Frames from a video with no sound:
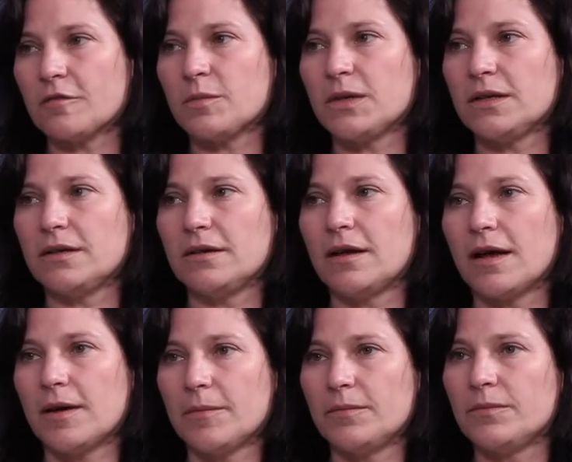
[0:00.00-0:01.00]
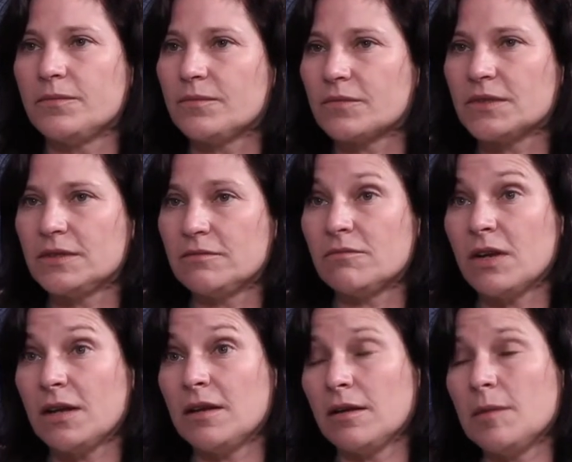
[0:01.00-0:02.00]
been
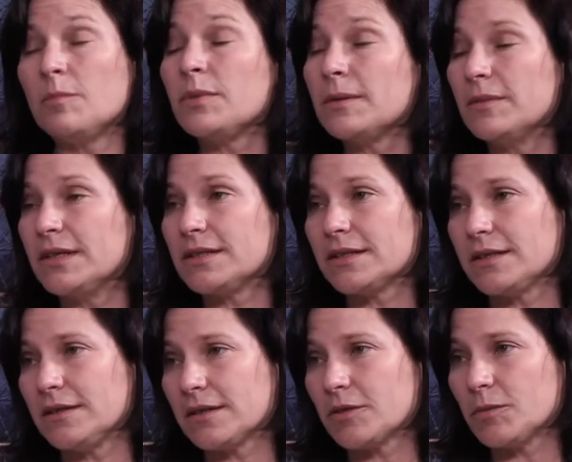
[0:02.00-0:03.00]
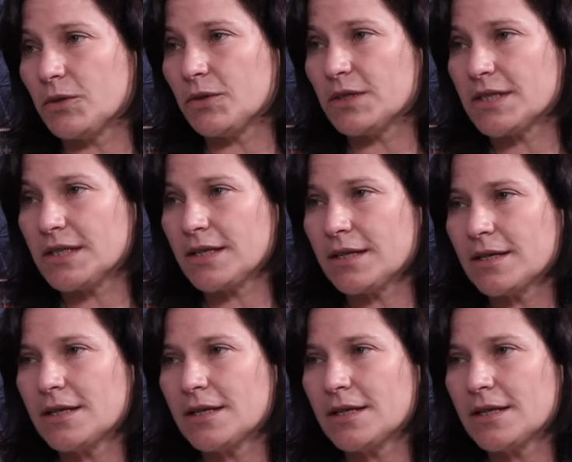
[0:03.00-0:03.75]
implemented in the community.